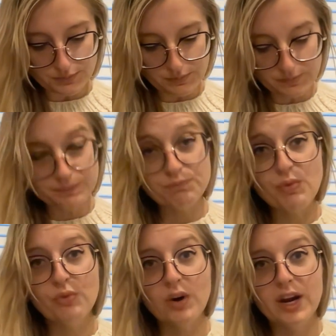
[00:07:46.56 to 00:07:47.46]

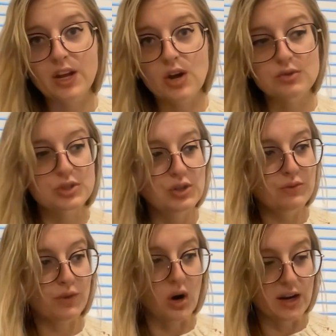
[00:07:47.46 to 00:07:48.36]
before I go too
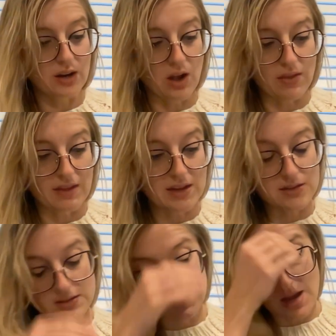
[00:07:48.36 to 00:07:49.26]
far in on
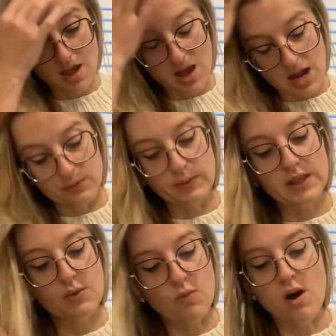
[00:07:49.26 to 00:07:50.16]
this. I
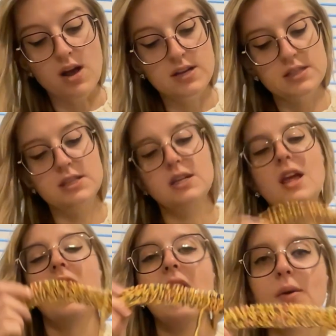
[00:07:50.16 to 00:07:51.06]
really want
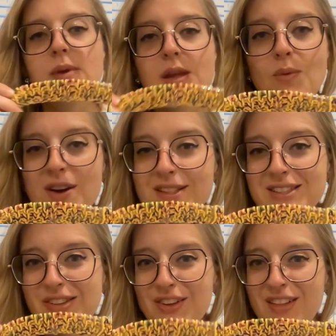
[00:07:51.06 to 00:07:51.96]
it
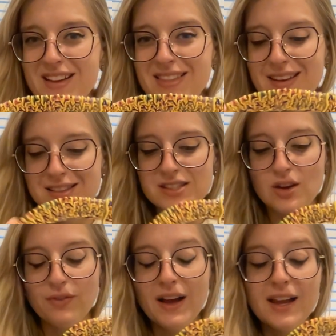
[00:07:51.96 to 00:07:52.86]
to look like this. So
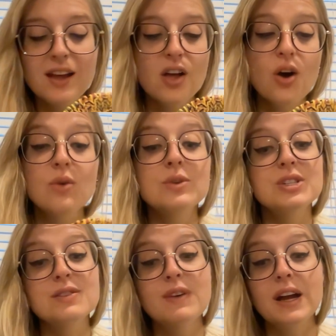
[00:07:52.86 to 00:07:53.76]
if I can go and
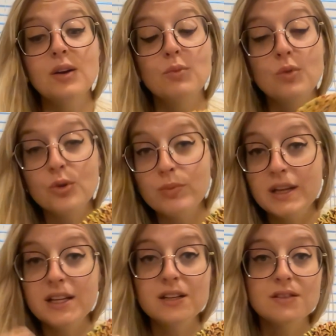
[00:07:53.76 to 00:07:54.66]
just find a wool
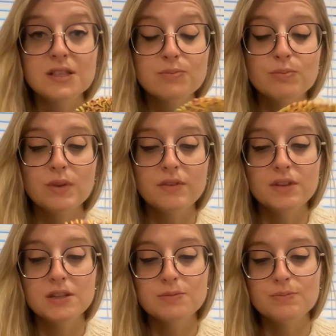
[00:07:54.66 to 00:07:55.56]
blend of
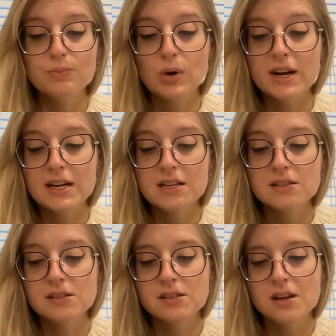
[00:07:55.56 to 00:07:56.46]
this
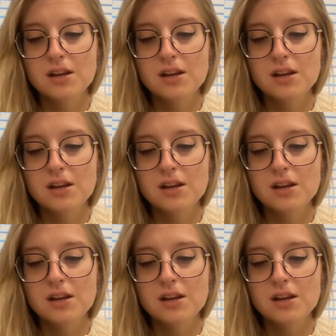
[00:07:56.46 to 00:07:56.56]
brightness,